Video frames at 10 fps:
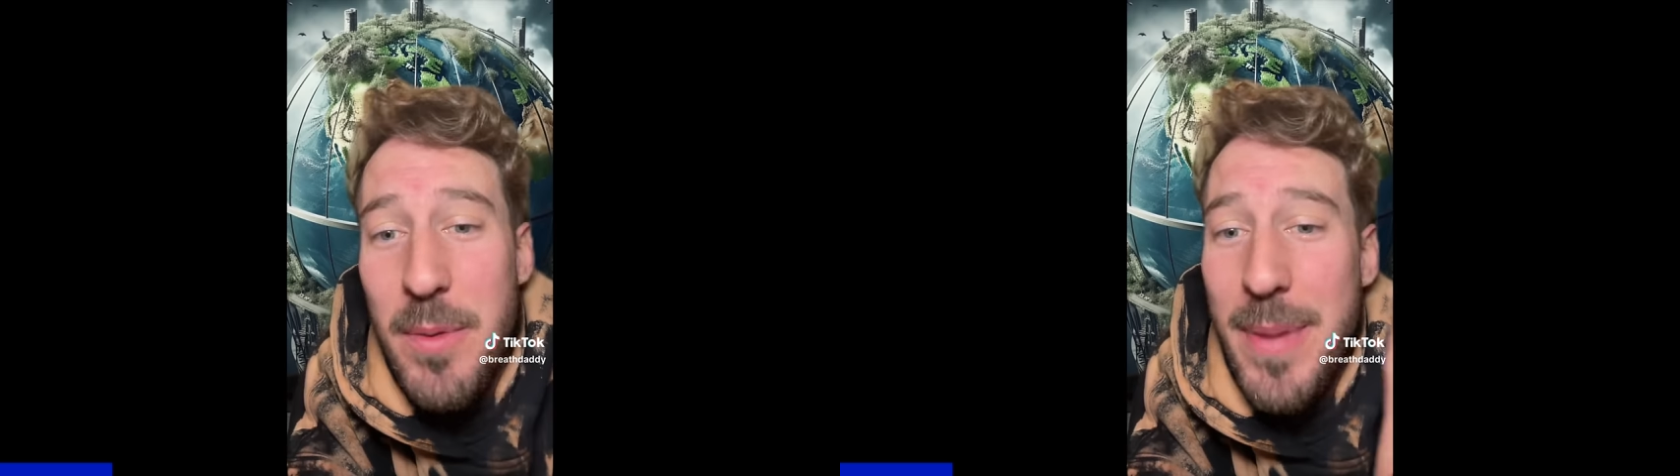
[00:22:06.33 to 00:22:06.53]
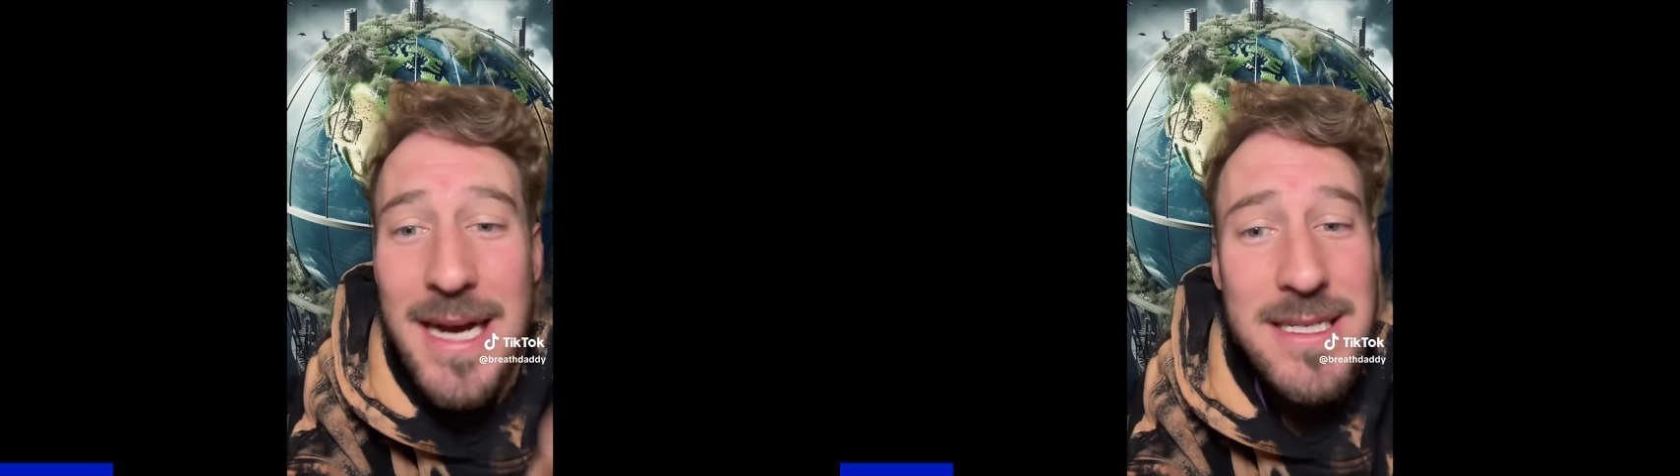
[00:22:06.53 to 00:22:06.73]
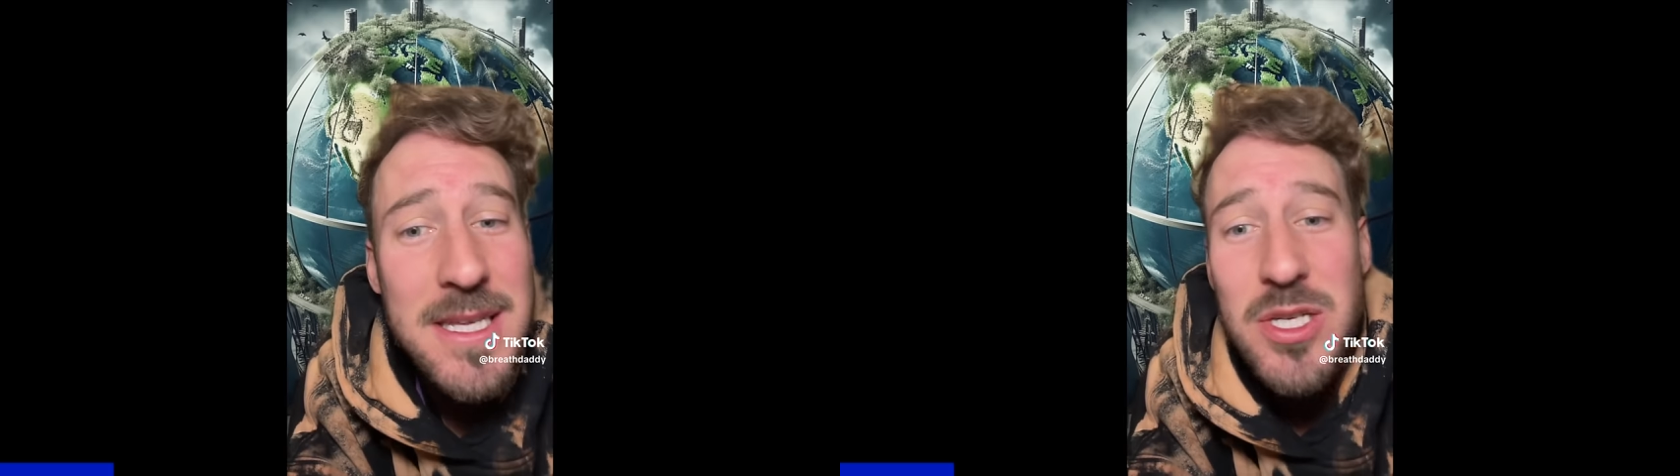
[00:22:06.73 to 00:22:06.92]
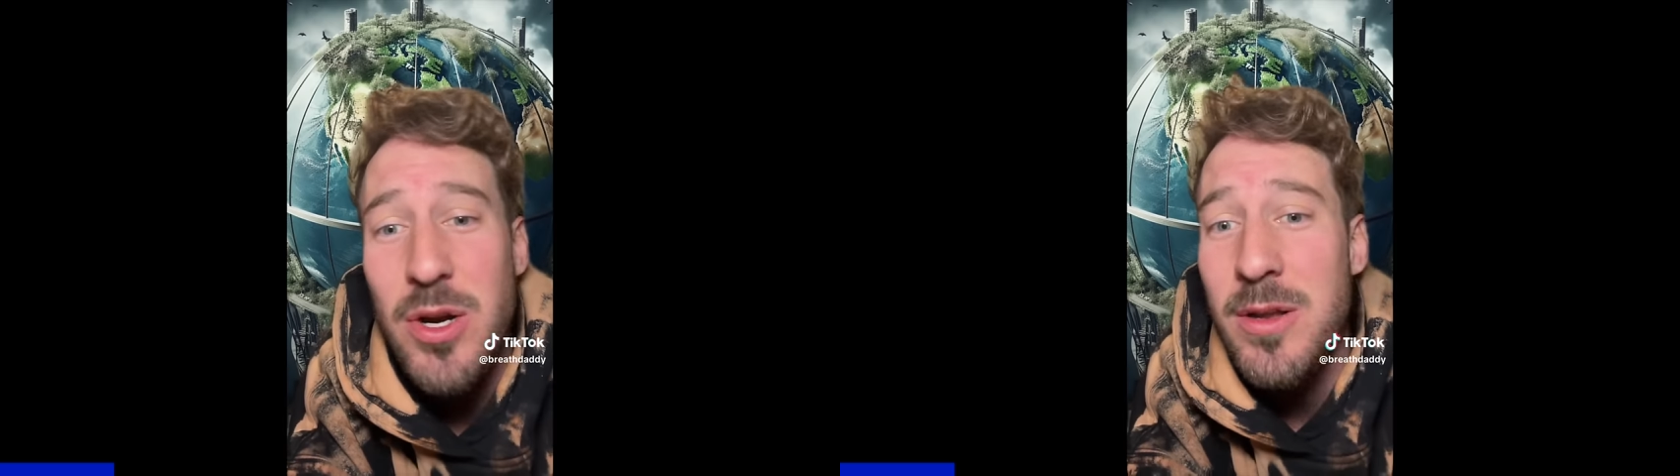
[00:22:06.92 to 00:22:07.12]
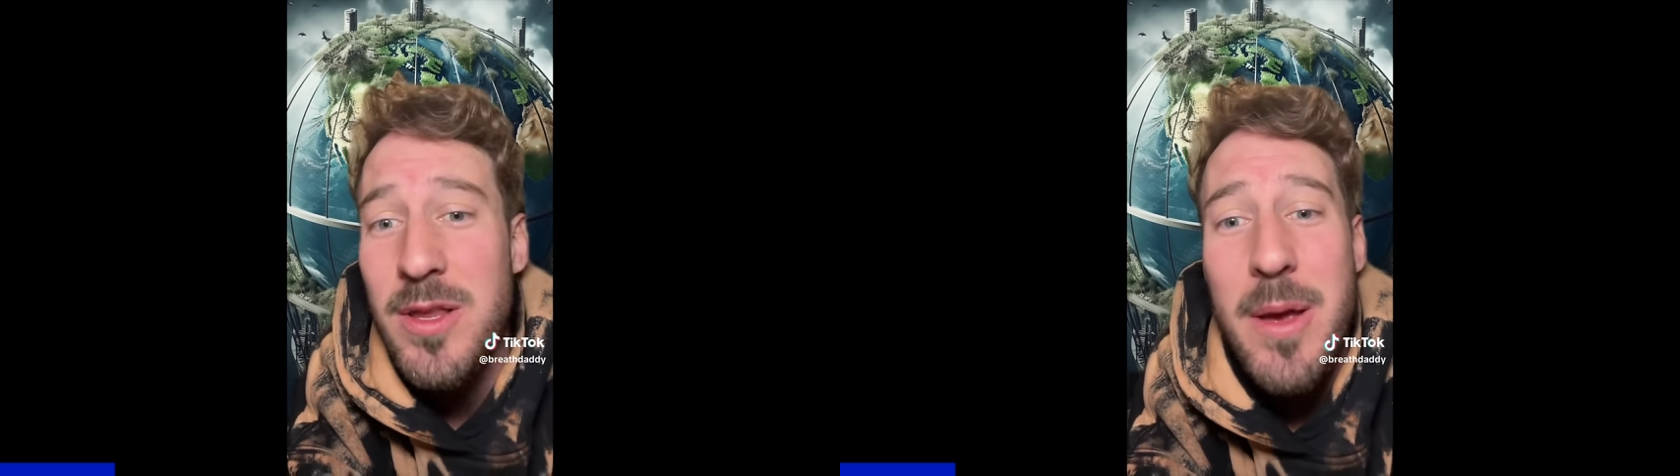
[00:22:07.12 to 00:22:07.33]
back to this
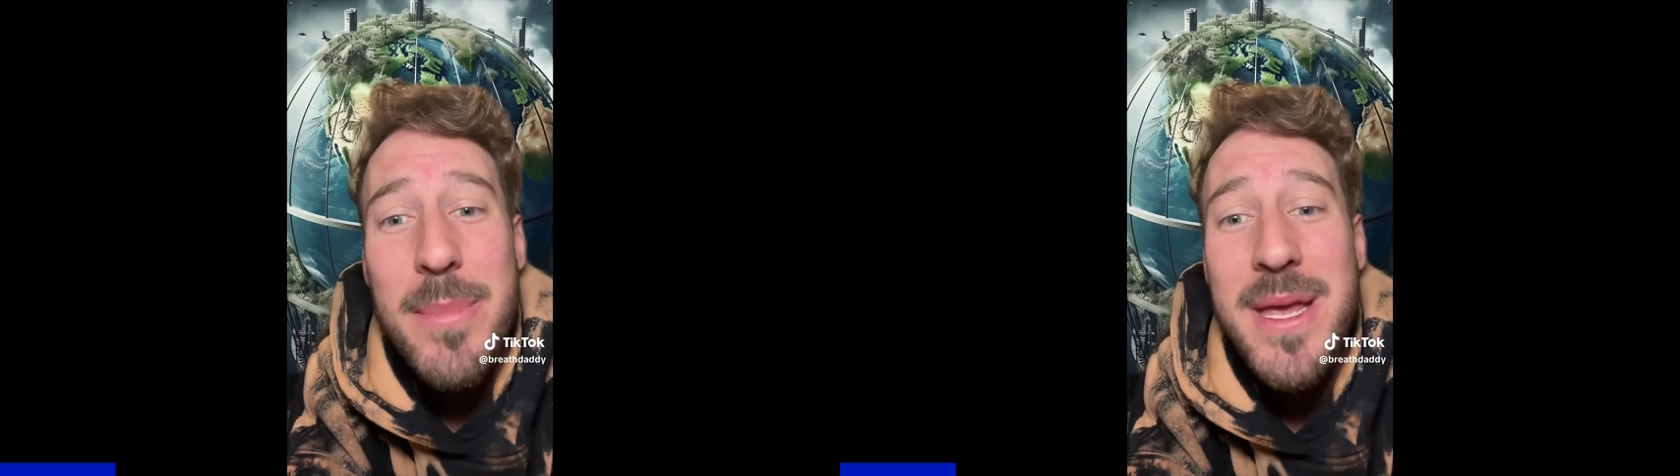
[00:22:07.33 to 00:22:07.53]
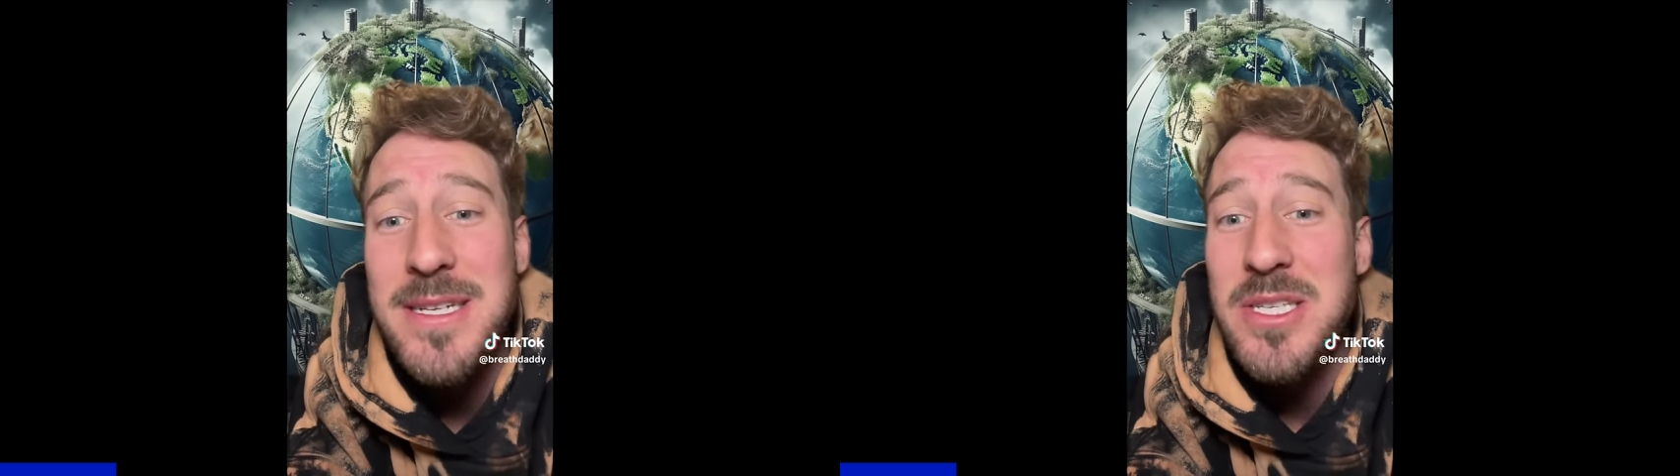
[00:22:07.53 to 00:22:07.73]
Earth because